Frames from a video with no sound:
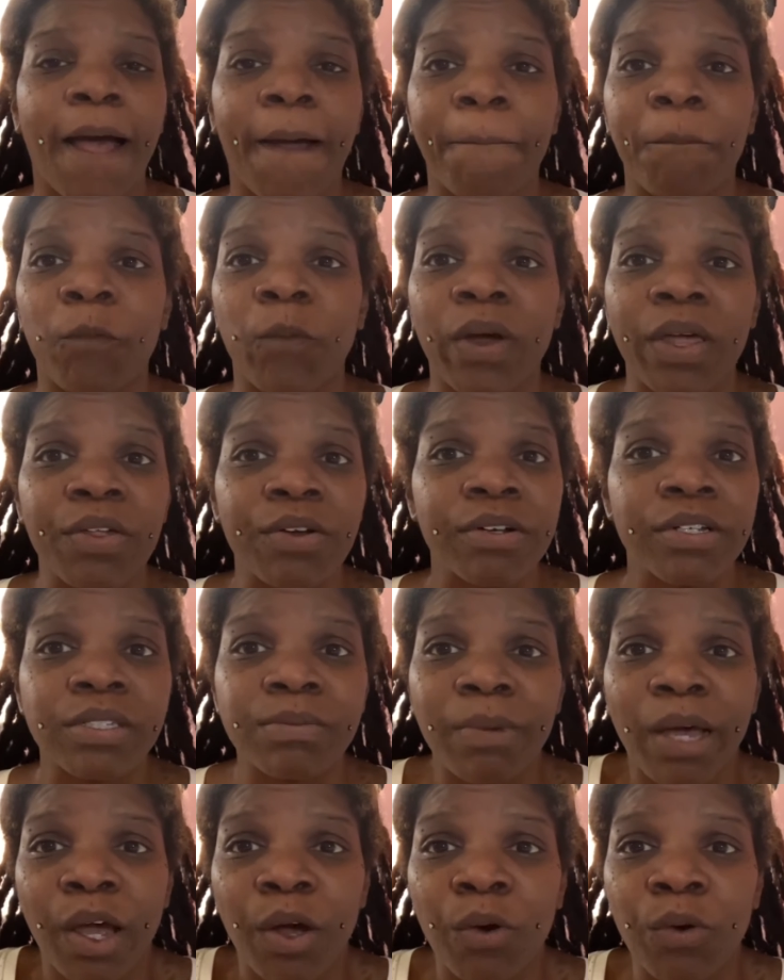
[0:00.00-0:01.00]
whether it's
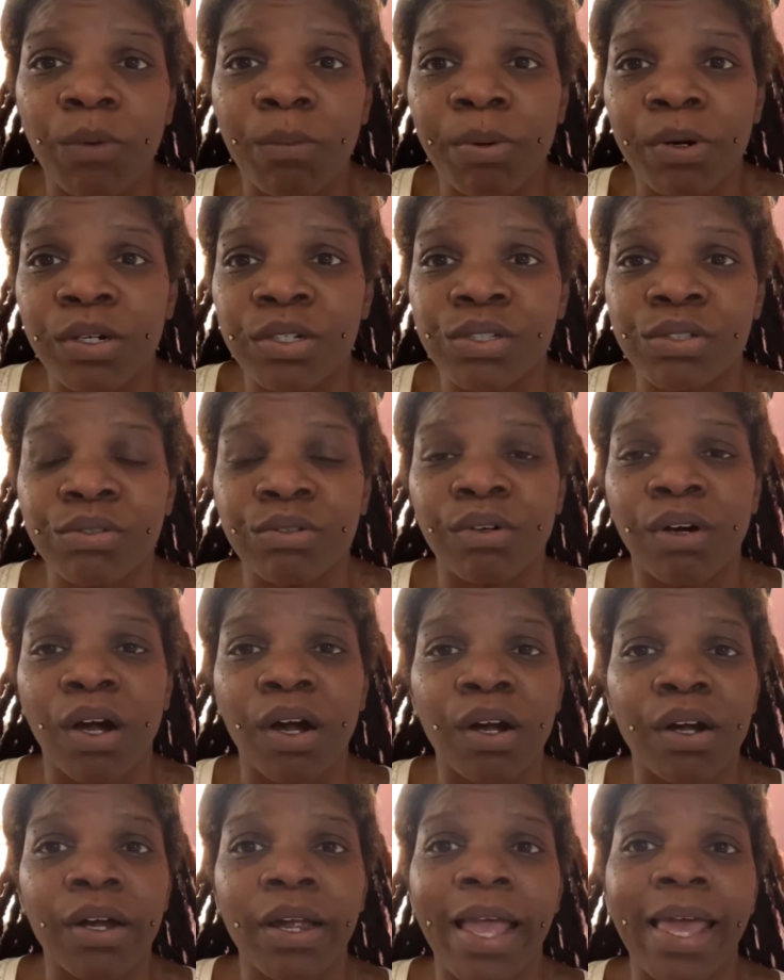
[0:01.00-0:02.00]
my own personal
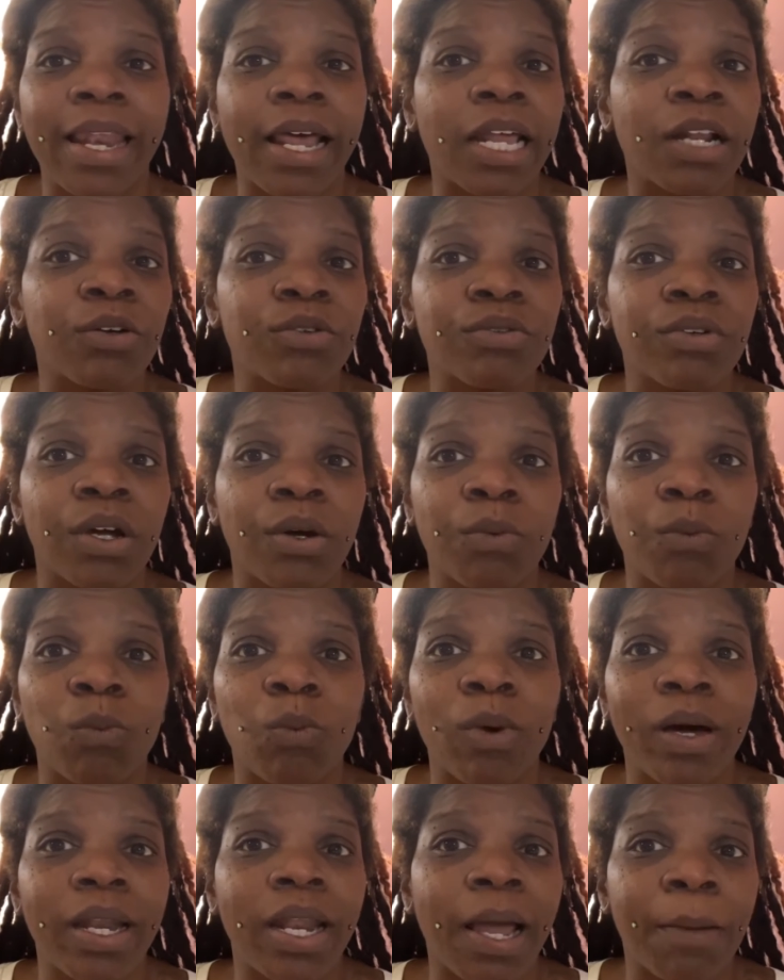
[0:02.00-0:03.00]
art and I don't know
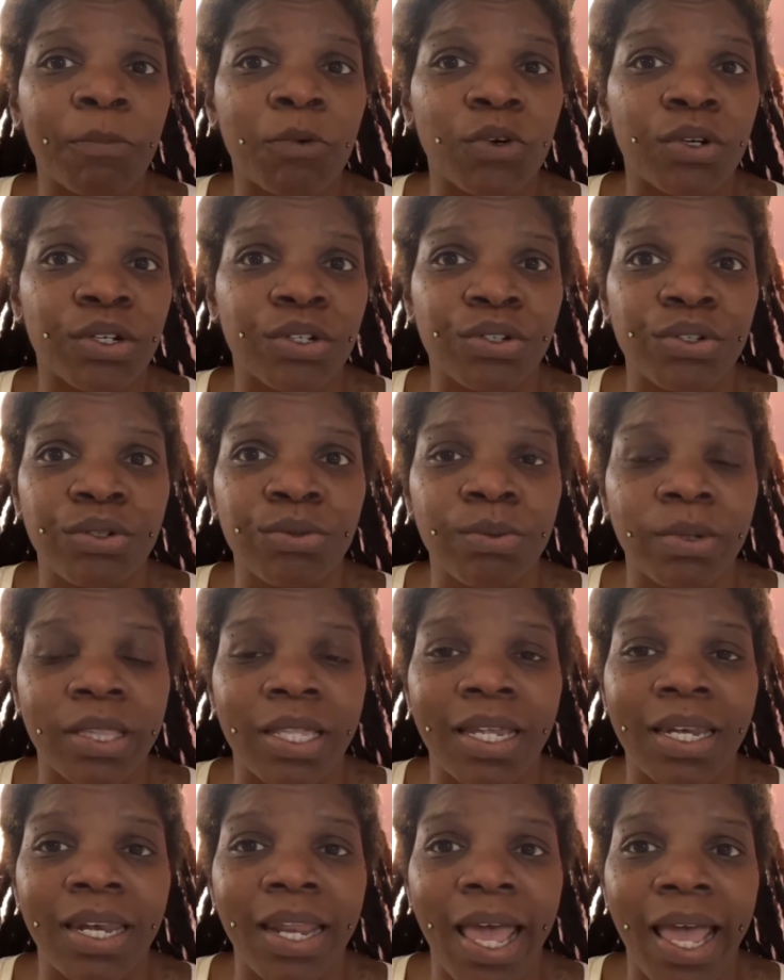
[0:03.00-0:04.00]
what I'm going to do with
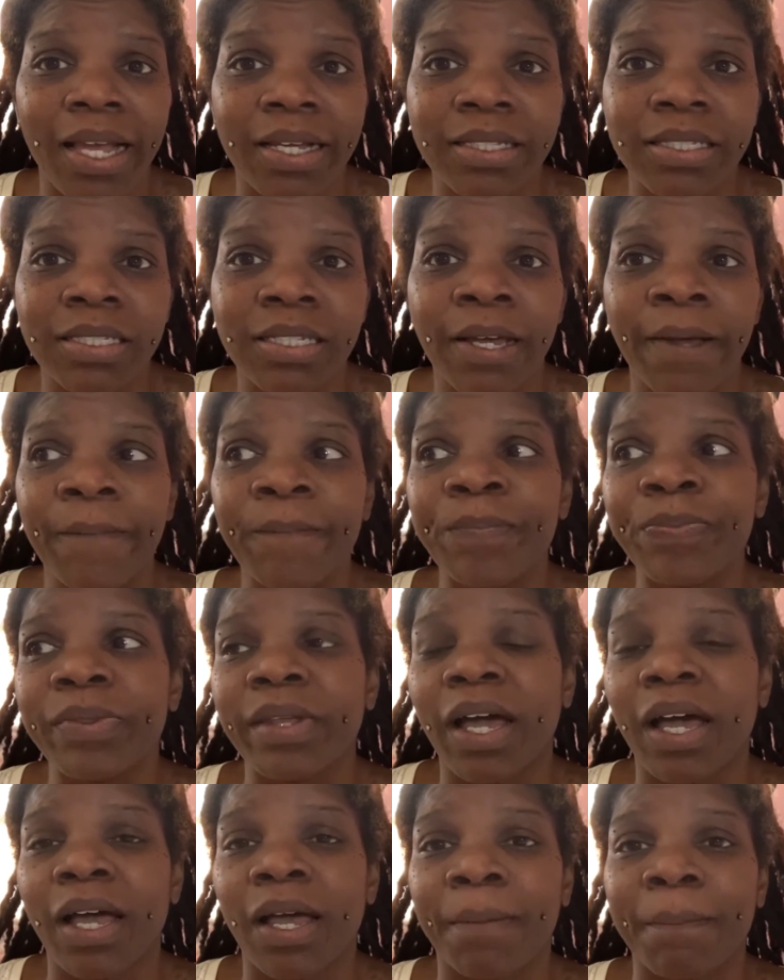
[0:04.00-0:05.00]
it next.
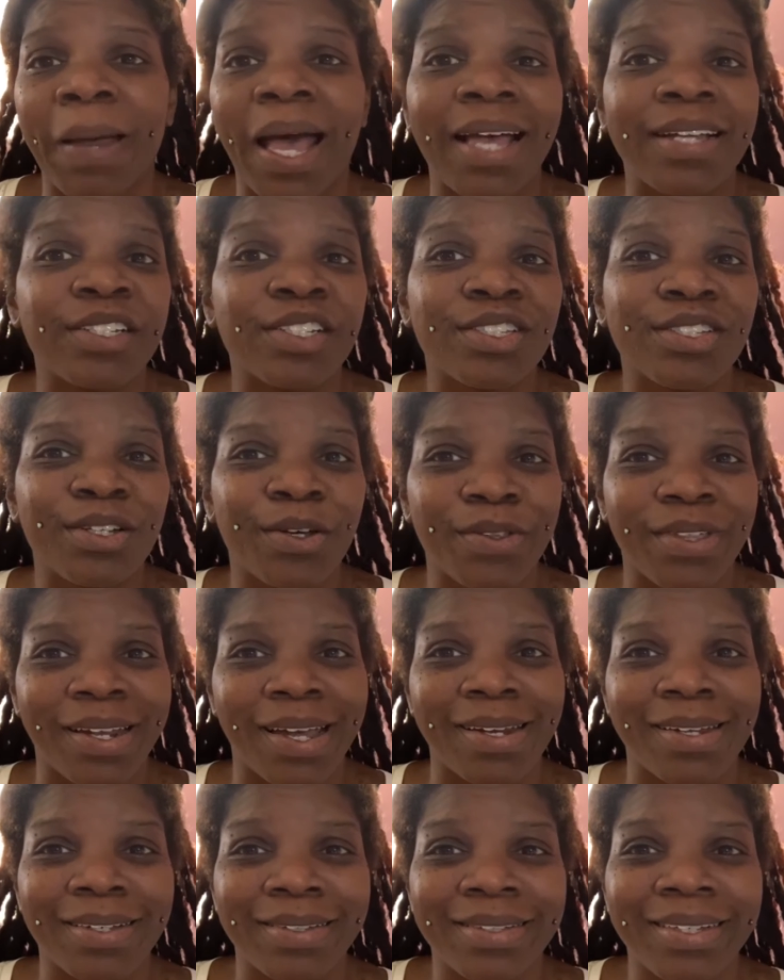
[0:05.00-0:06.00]
I just know that
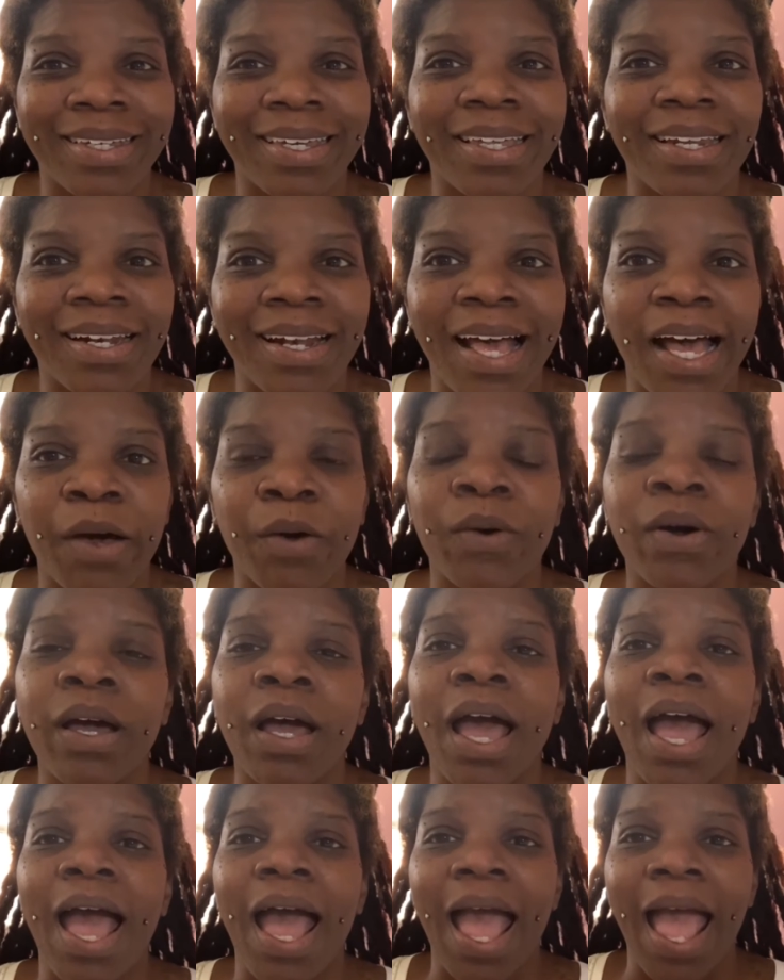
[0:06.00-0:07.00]
I need to get it out.
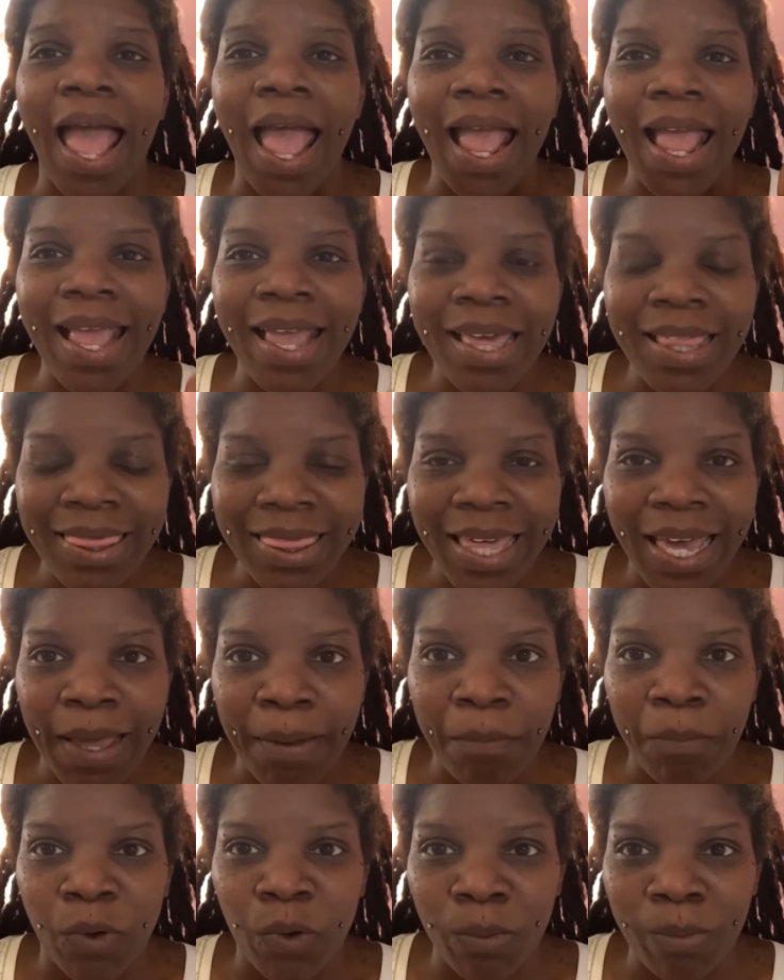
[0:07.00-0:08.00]
In
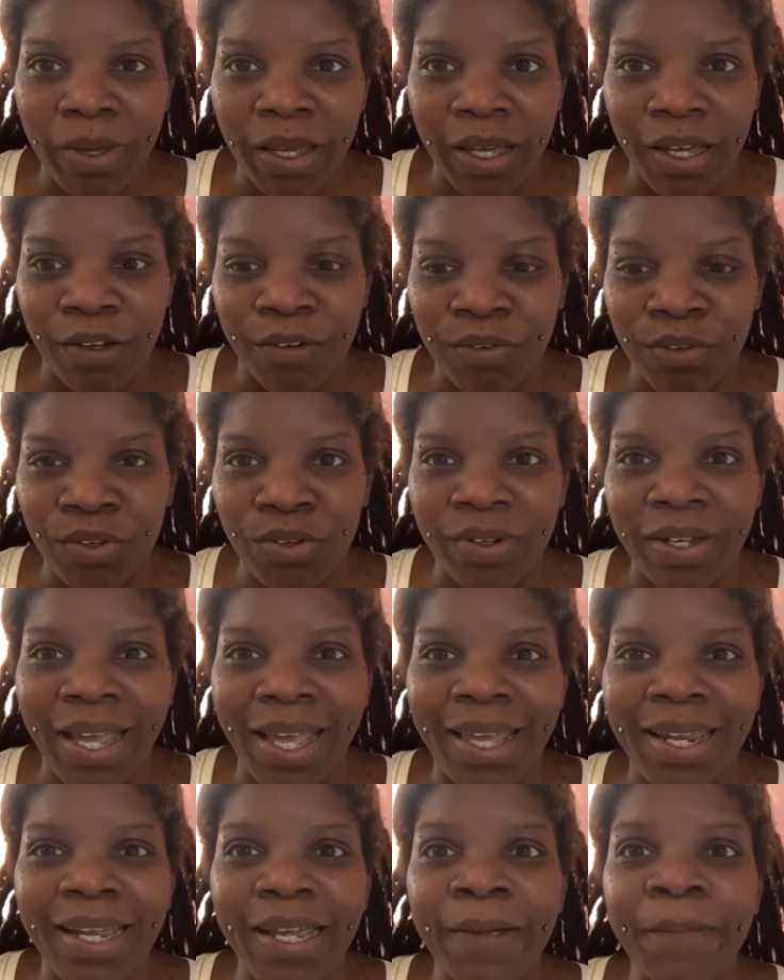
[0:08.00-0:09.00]
that moment of
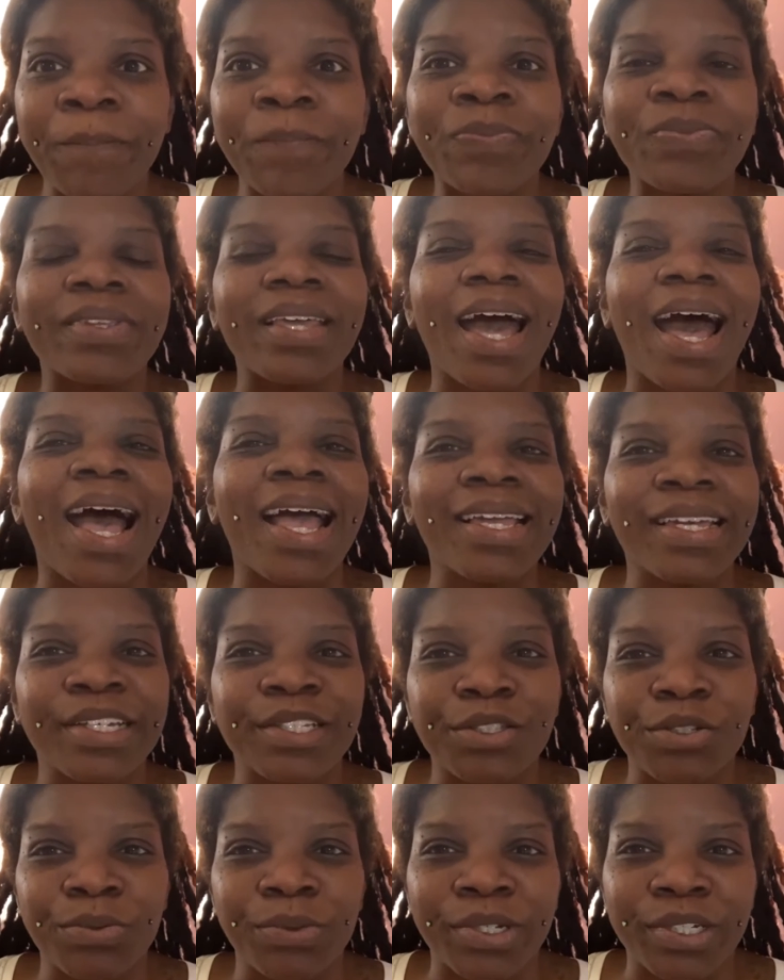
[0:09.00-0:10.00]
creating, I
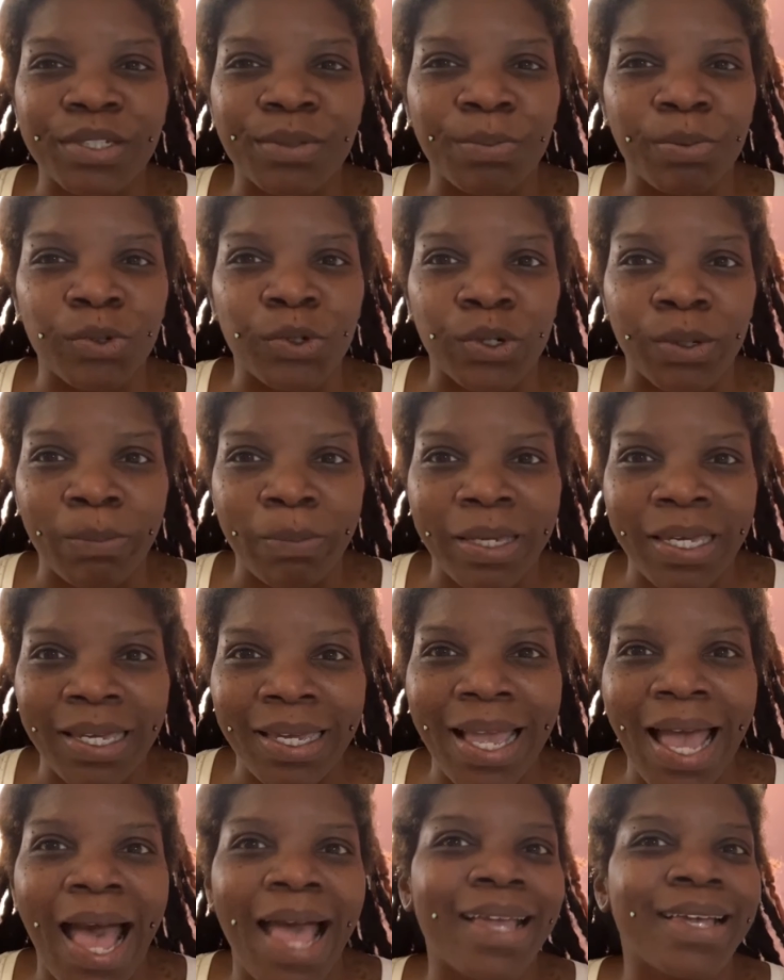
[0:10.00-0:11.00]
get to explore
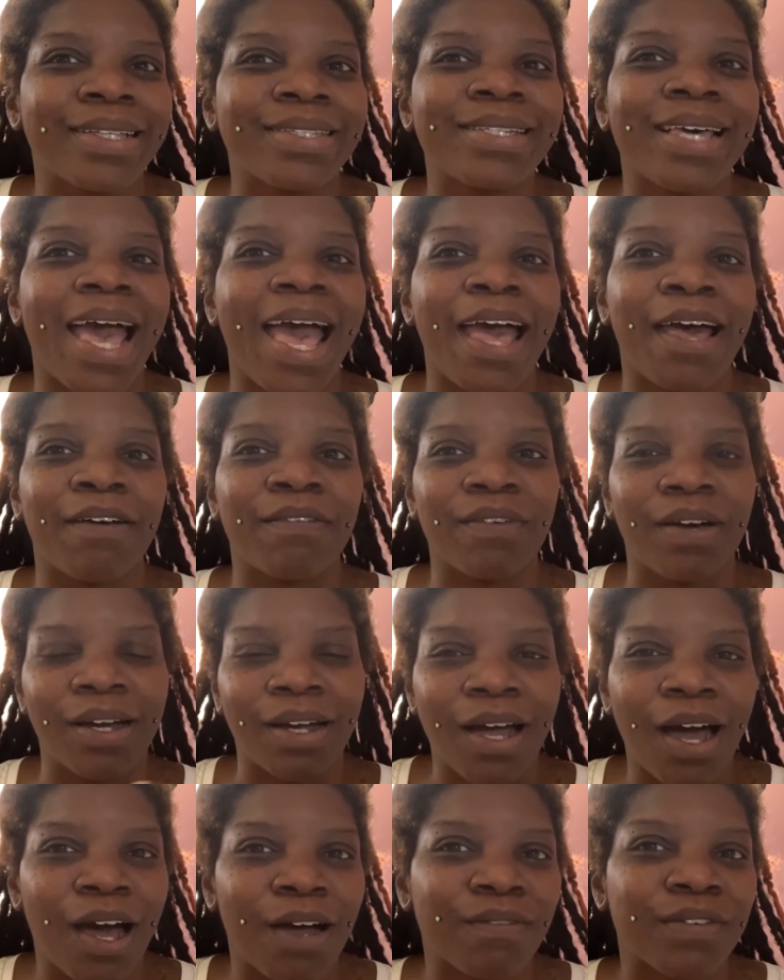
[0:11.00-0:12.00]
me. I get to have a
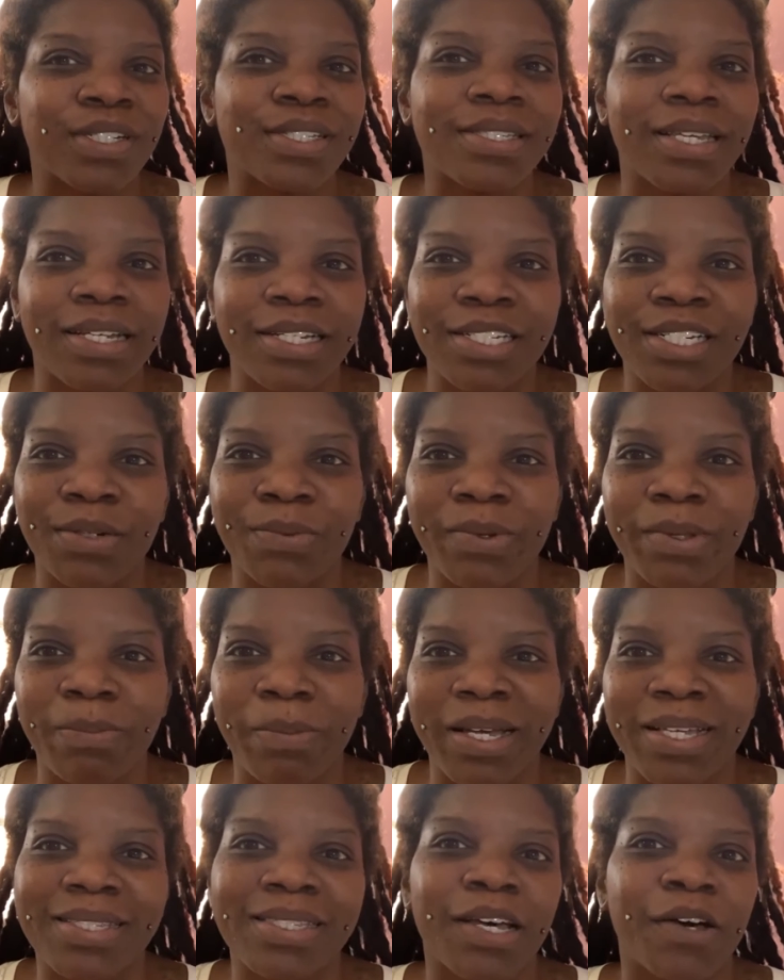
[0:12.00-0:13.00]
conversation with
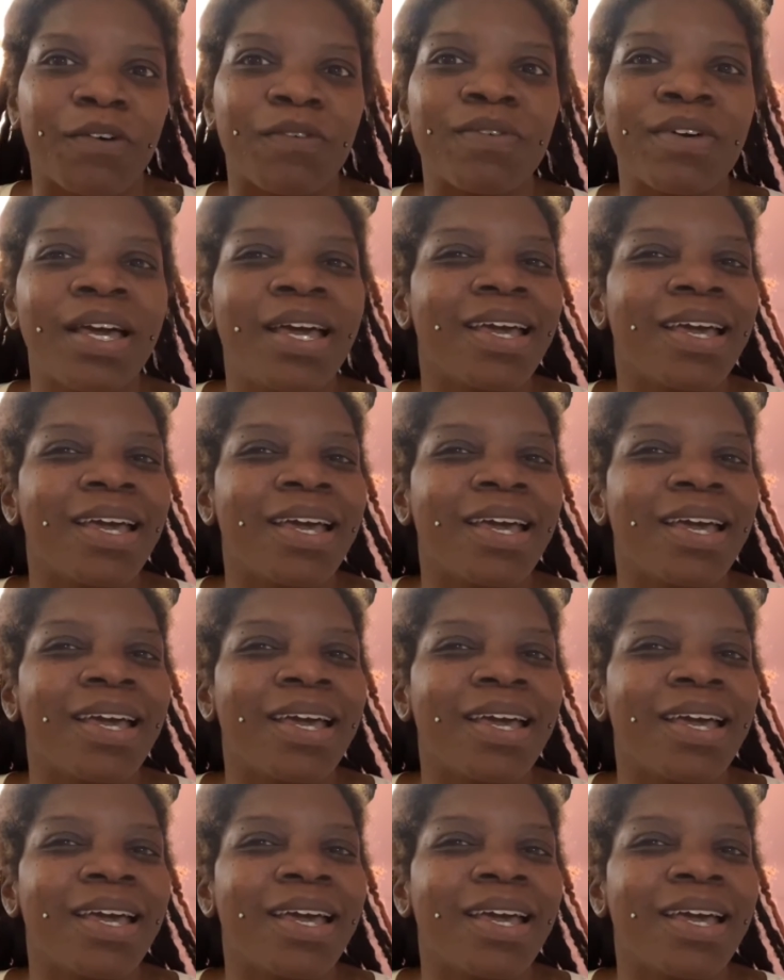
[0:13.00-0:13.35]
myself,